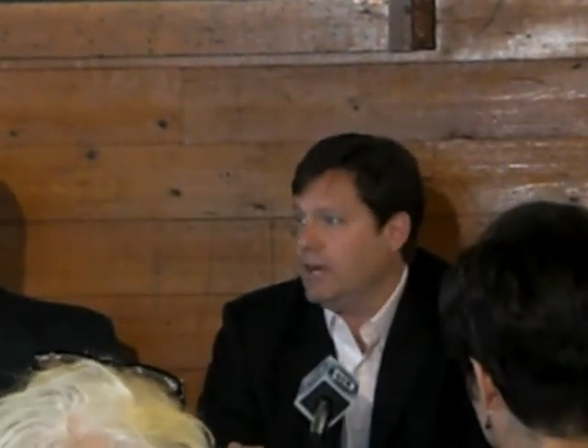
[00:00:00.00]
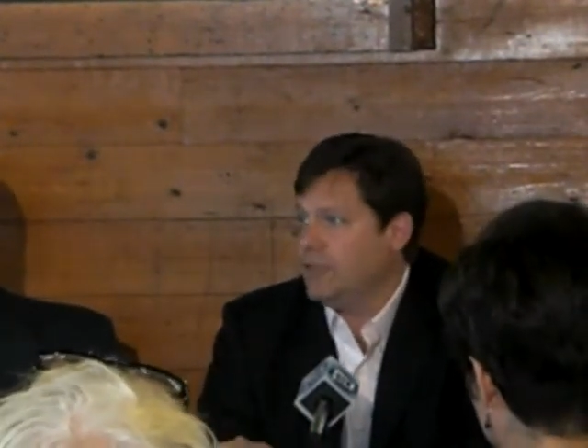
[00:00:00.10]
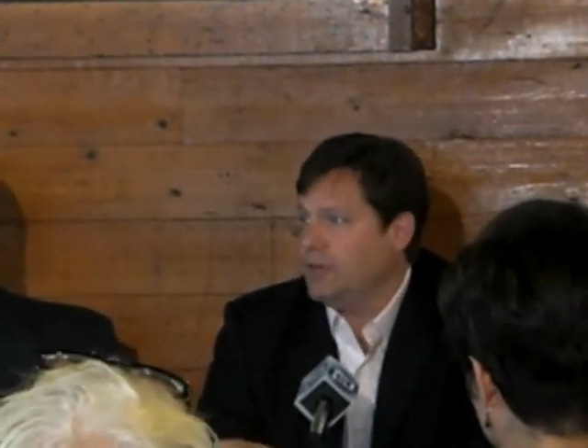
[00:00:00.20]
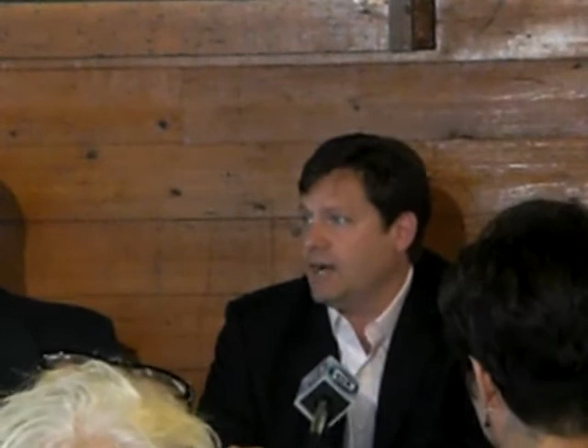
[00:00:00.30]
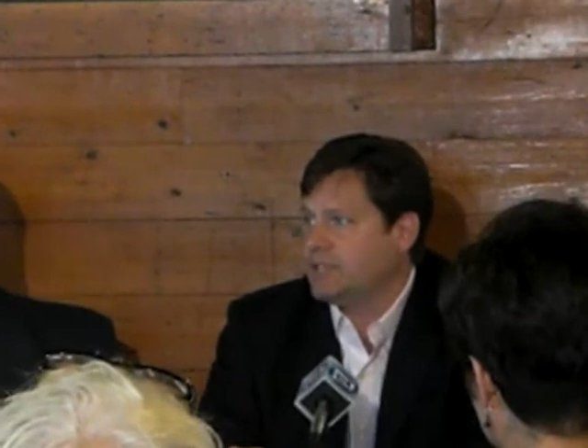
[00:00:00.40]

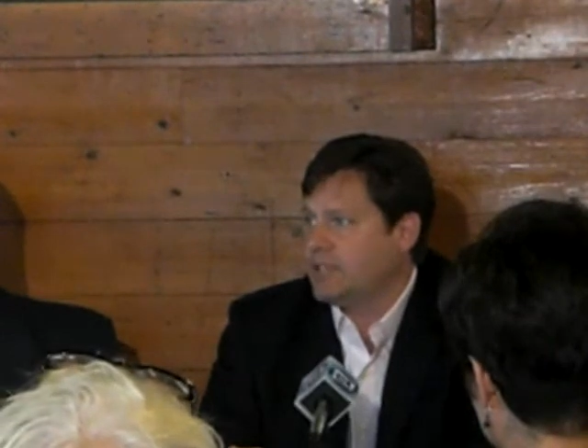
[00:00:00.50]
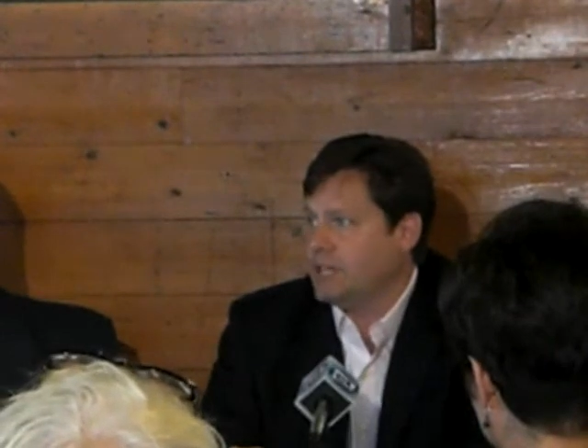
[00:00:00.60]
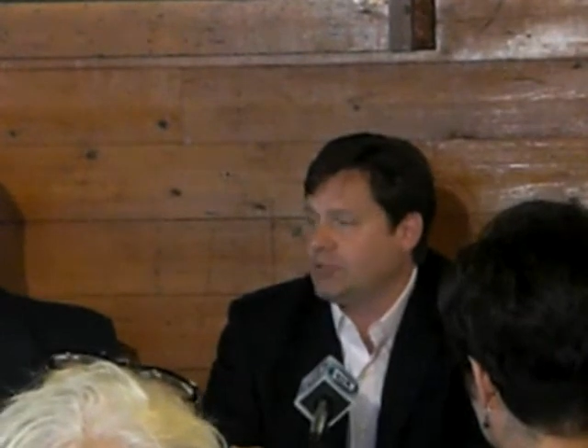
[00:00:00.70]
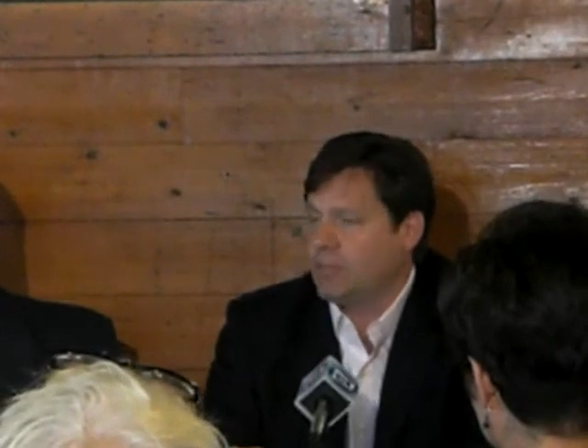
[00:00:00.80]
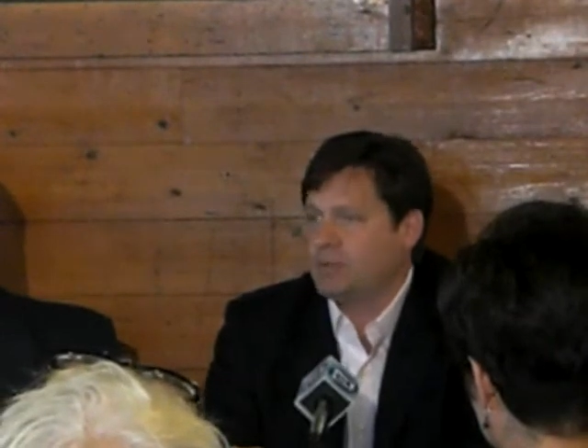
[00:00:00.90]
The United
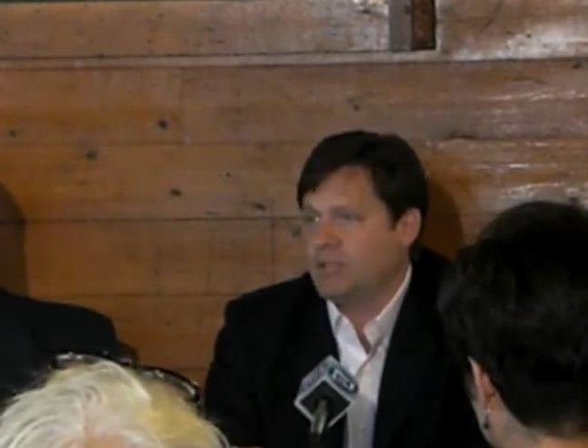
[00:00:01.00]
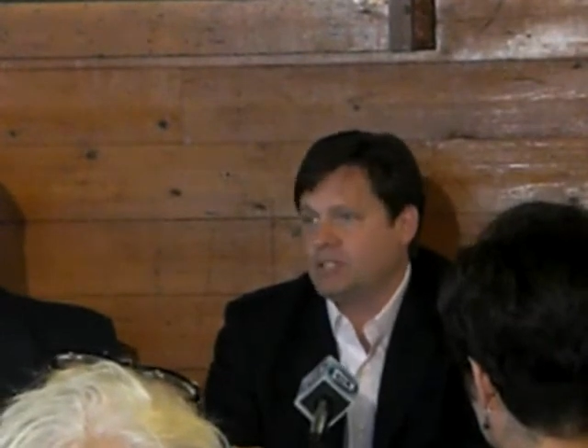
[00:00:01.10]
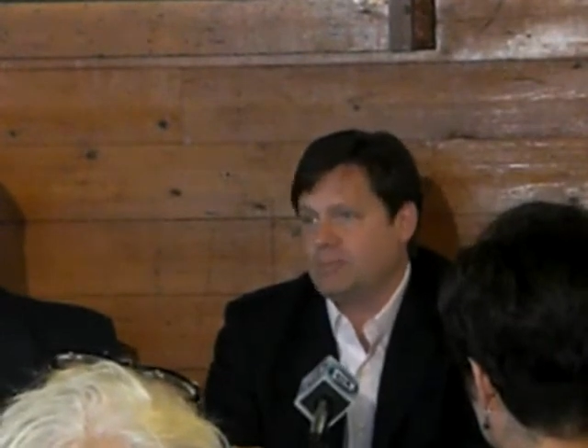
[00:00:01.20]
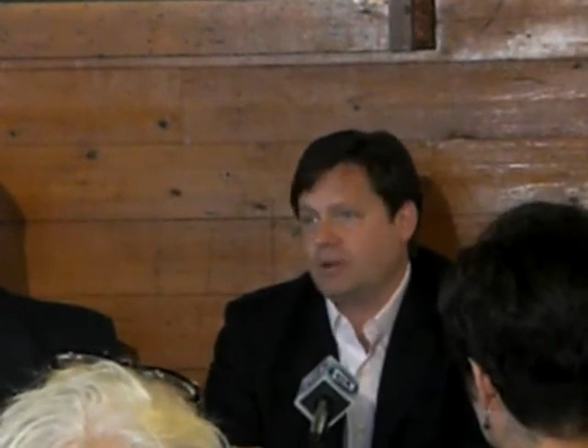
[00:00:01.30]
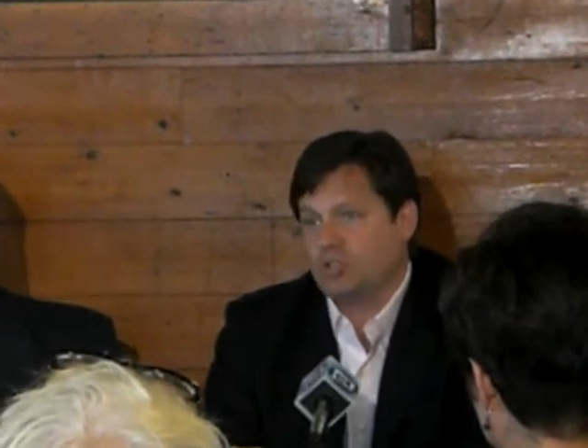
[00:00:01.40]
States
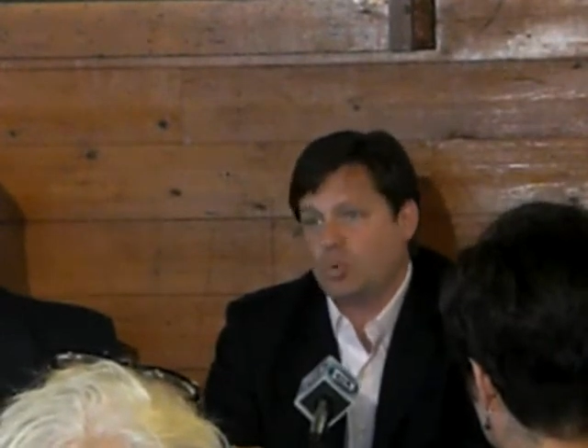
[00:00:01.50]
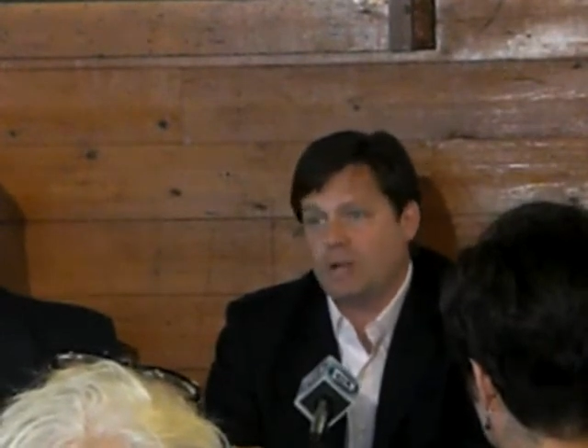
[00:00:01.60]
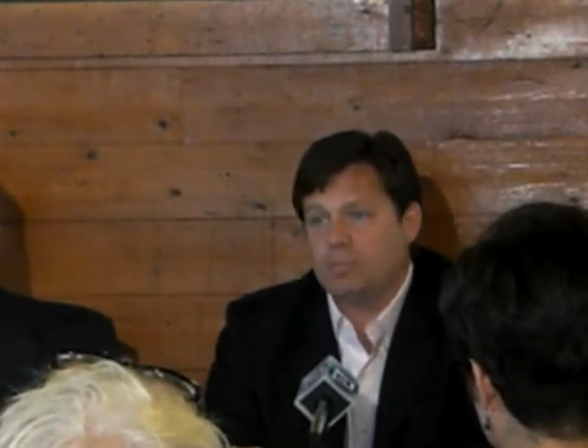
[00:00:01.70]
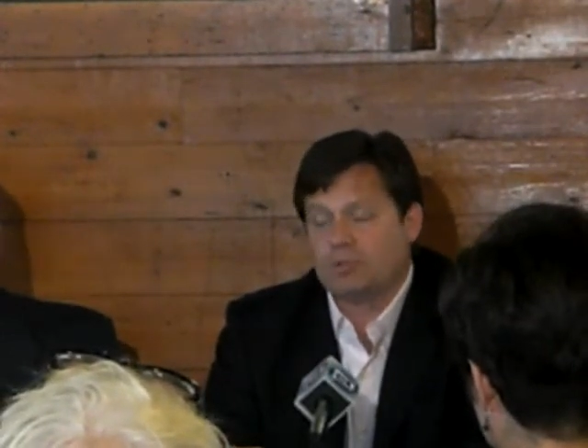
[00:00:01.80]
represents about 20%